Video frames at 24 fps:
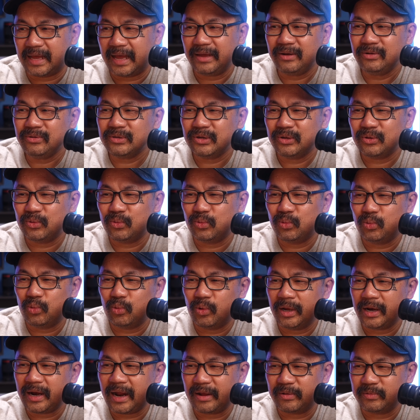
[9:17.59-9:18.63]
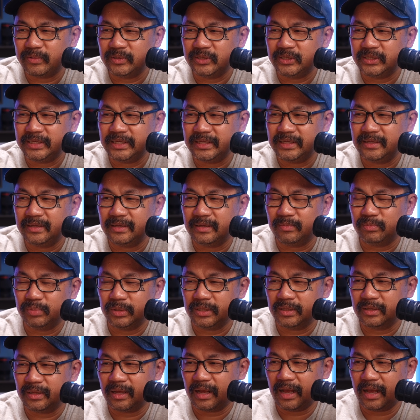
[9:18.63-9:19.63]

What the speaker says: I don't know what I was thinking, but